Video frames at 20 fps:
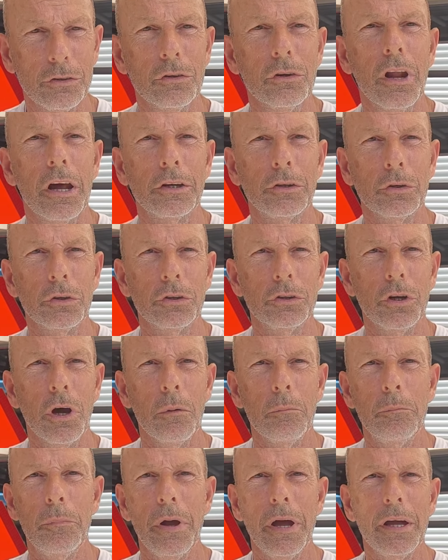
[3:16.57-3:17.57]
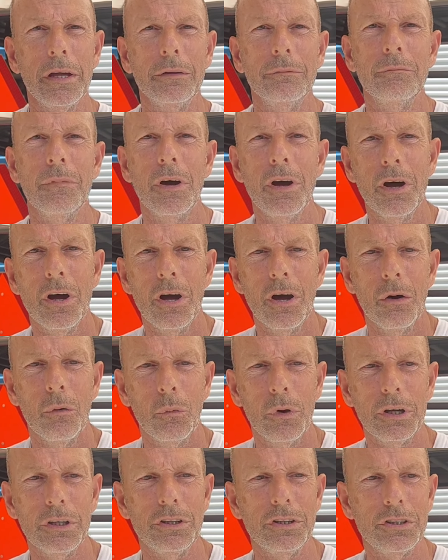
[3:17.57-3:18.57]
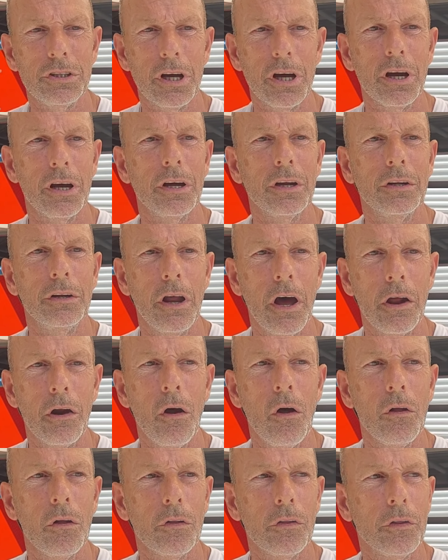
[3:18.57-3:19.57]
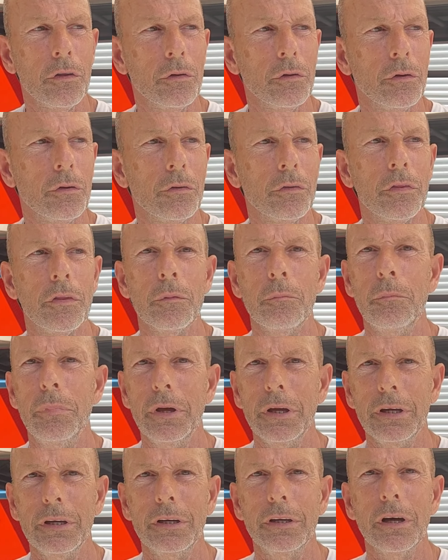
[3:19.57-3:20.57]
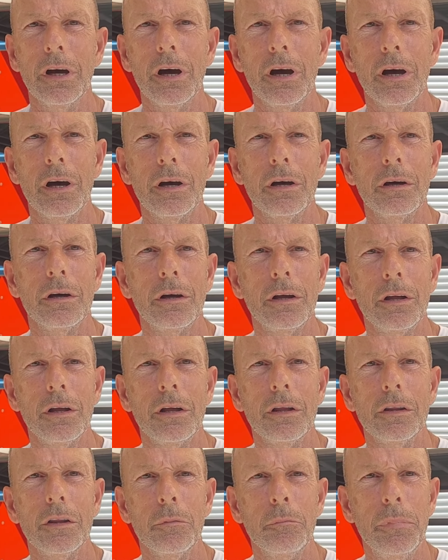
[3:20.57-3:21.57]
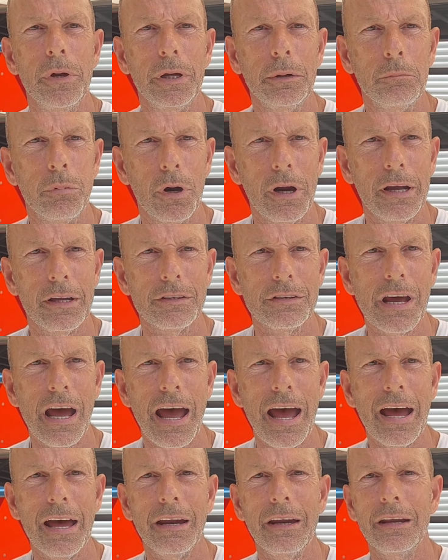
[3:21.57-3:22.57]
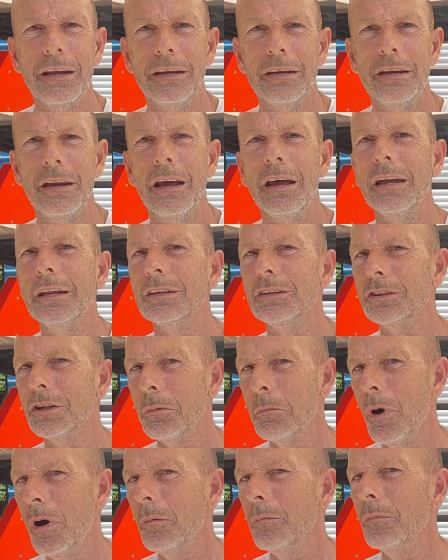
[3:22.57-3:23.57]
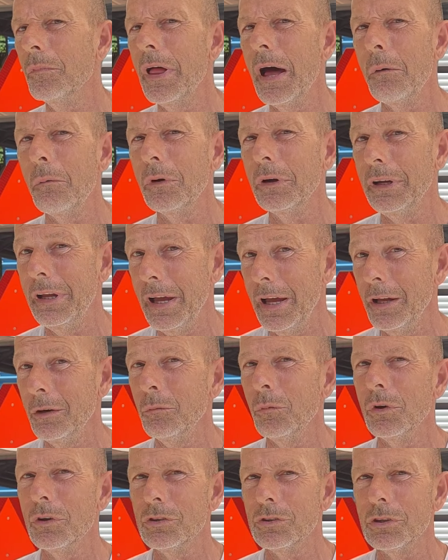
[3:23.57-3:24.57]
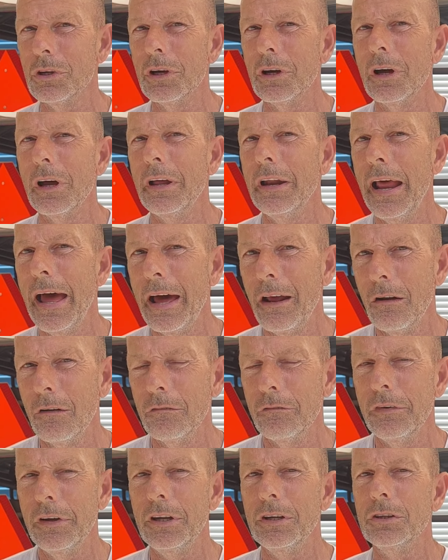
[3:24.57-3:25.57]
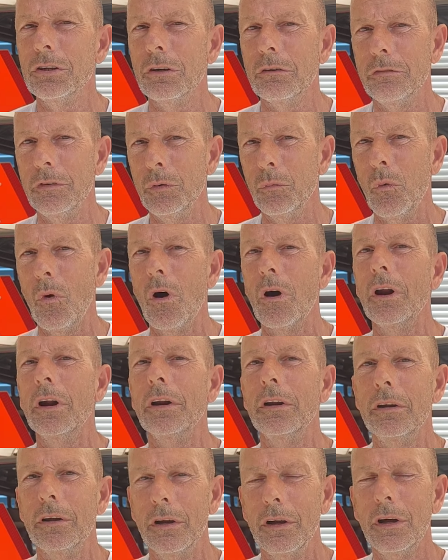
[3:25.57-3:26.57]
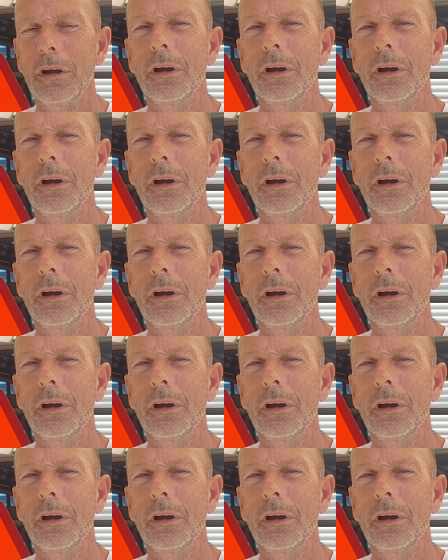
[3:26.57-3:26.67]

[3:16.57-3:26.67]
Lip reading: electric dump bed, which not all of the big brands had, and some of them that again was an add-on feature if you wanted